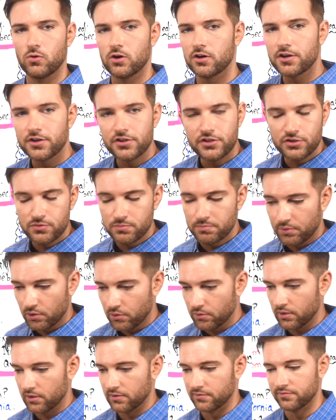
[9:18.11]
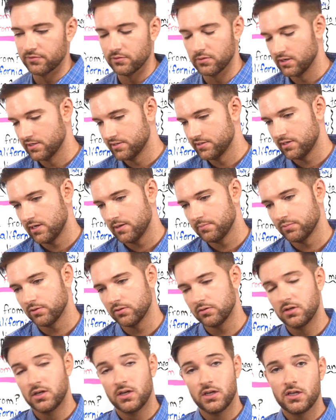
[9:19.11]
Where are you born, for
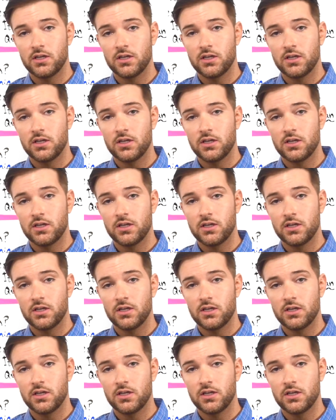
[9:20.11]
example?